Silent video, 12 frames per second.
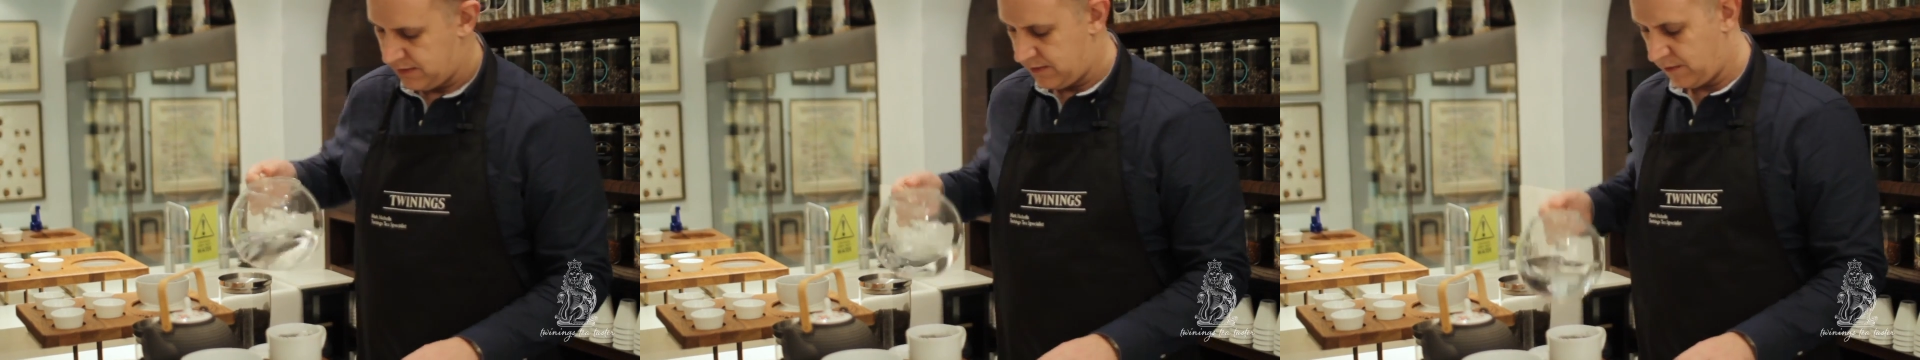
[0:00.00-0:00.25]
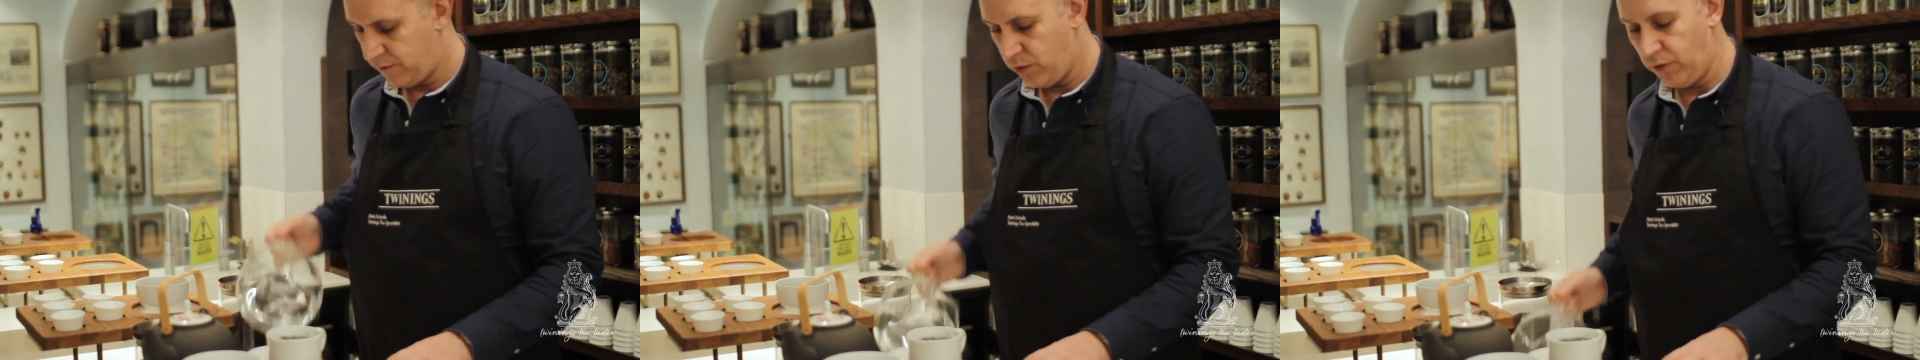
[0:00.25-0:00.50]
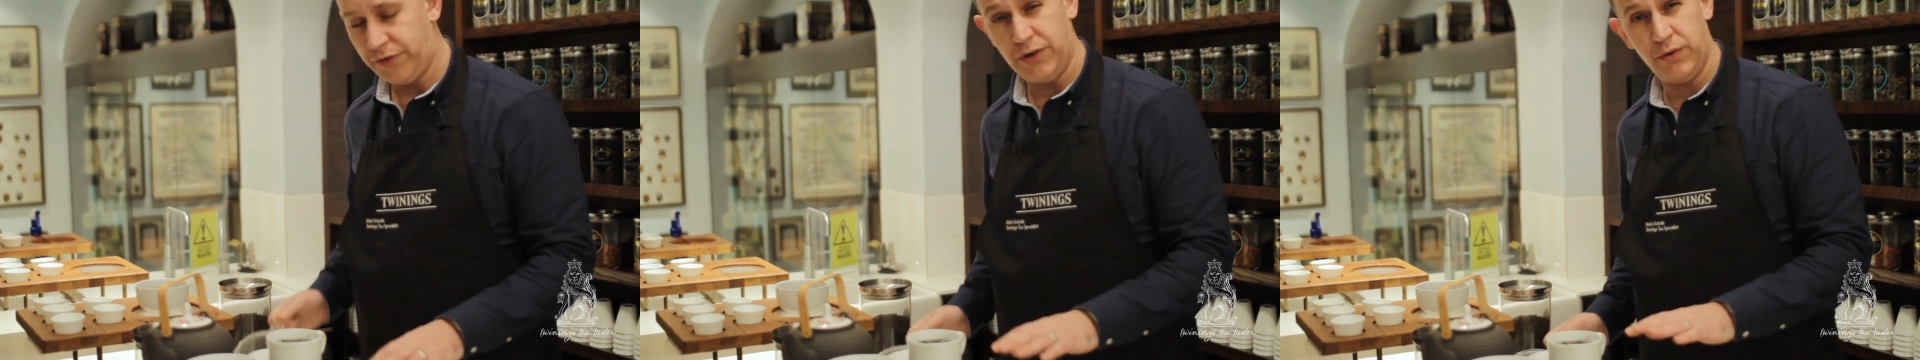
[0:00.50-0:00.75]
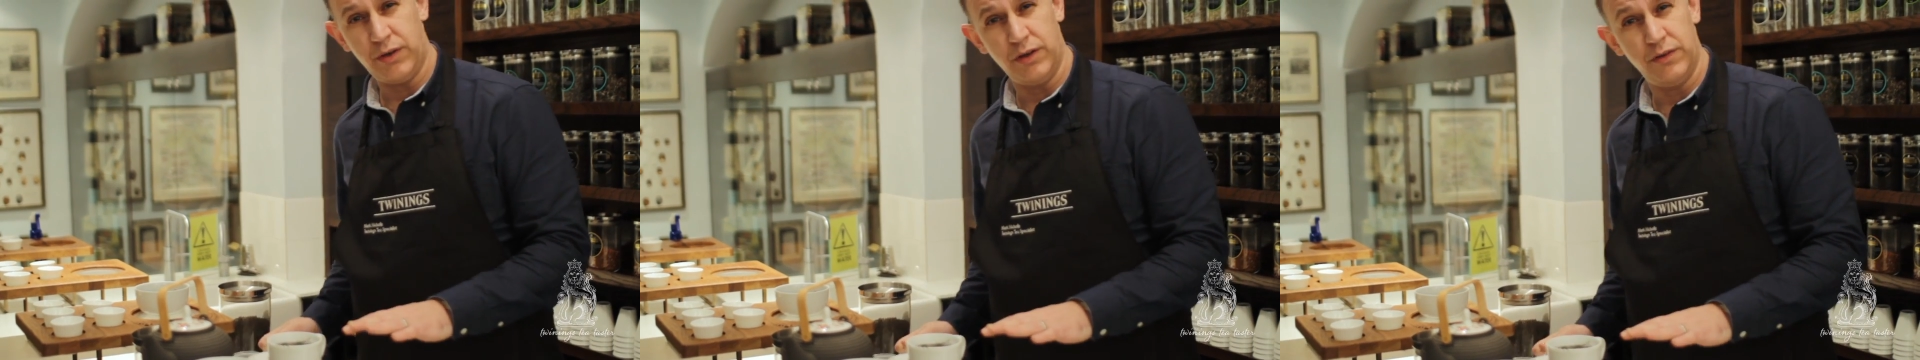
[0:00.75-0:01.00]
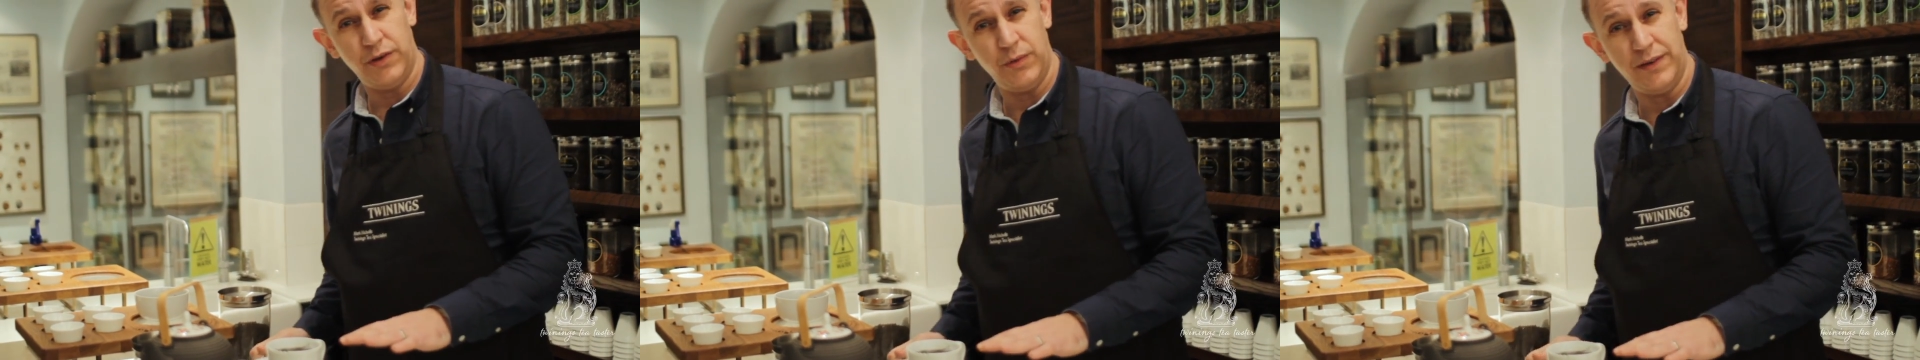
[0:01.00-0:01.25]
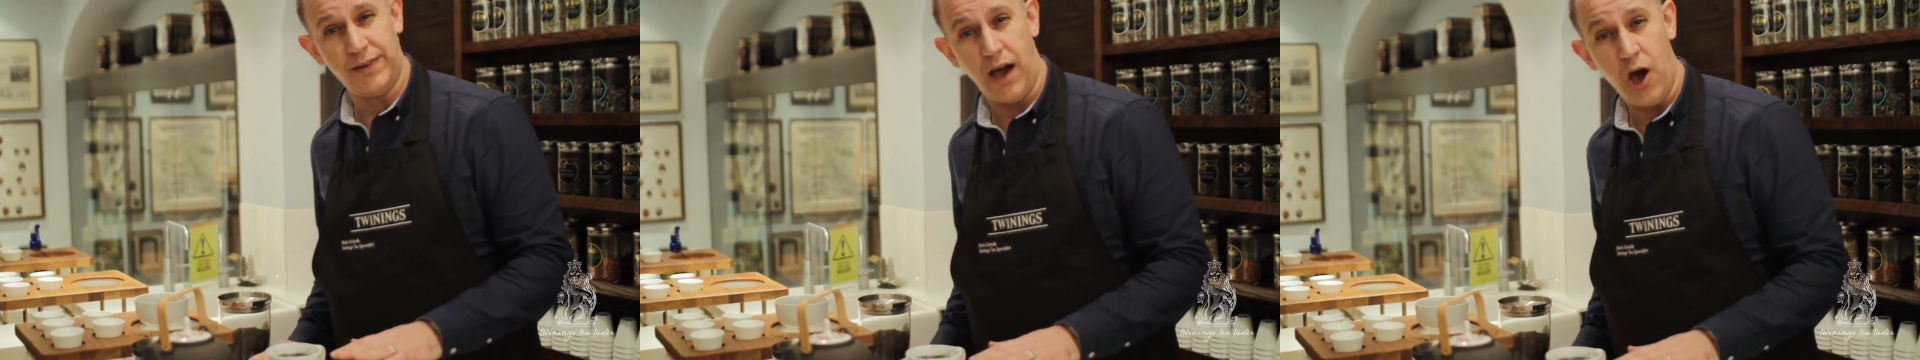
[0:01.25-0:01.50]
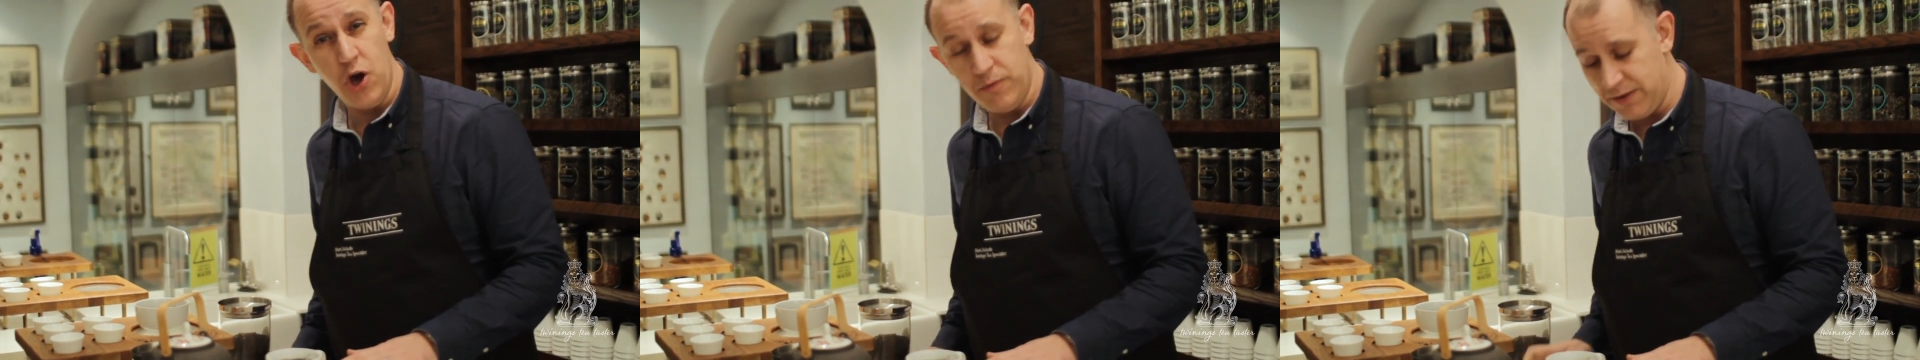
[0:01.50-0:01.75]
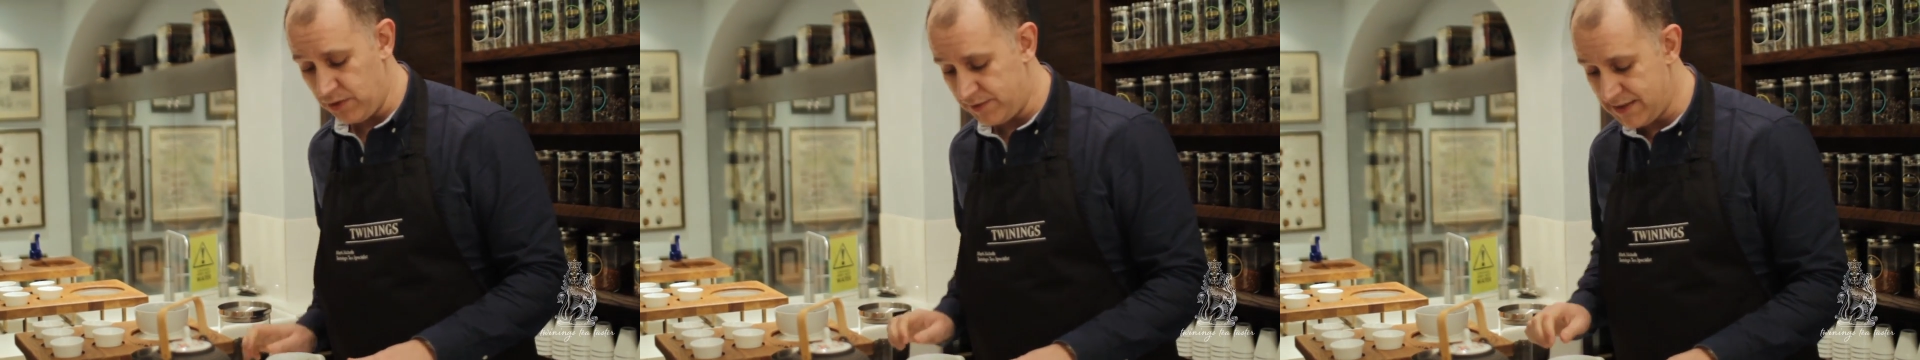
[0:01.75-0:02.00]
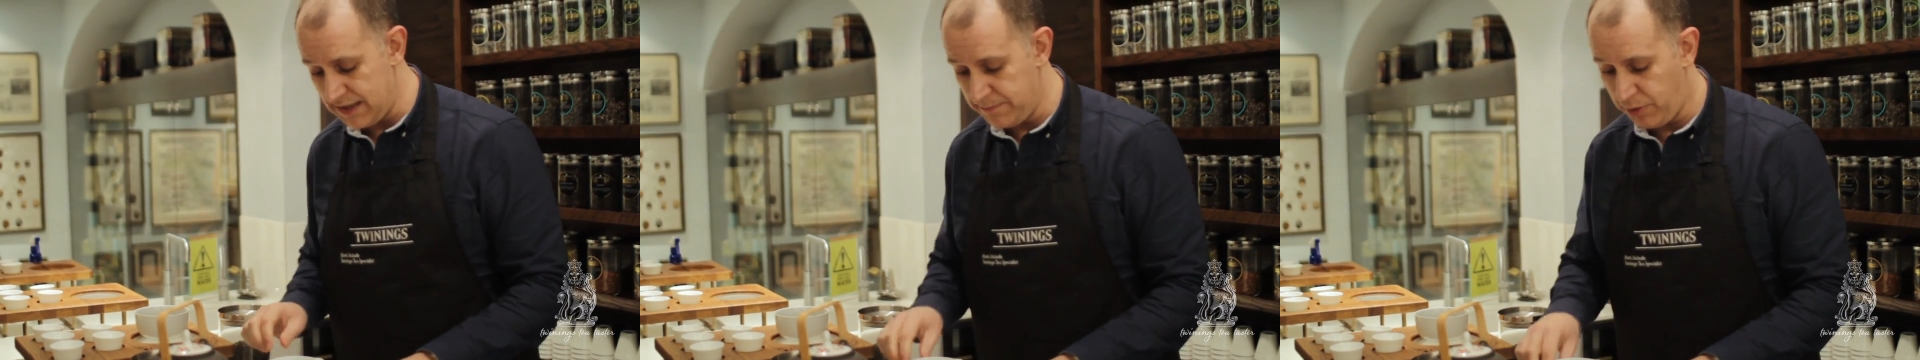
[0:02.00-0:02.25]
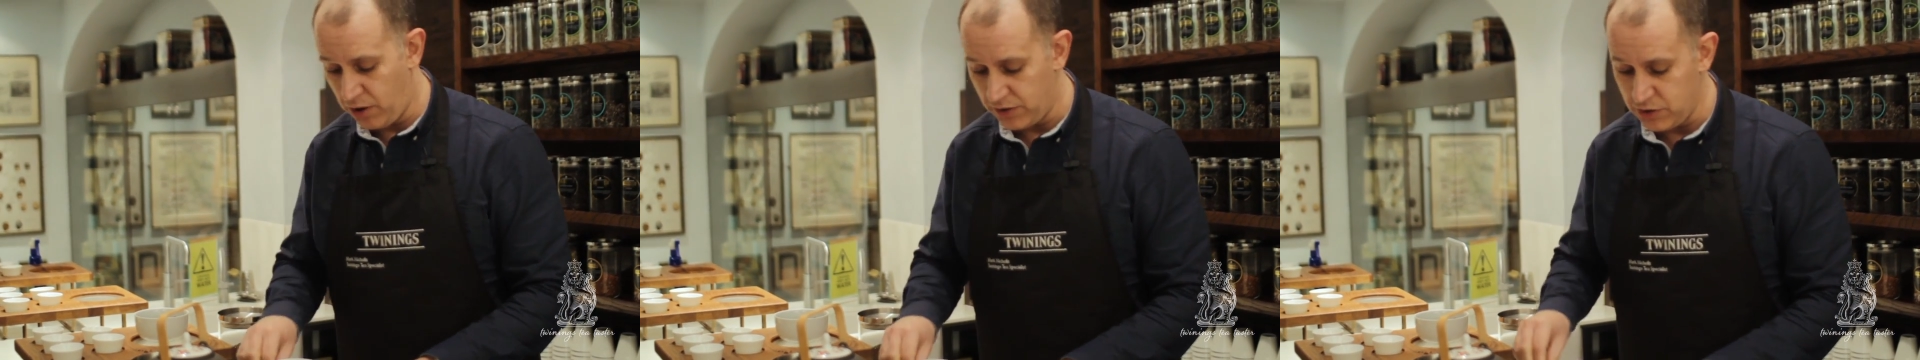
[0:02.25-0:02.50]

Of course, you can do this at home in your teapot.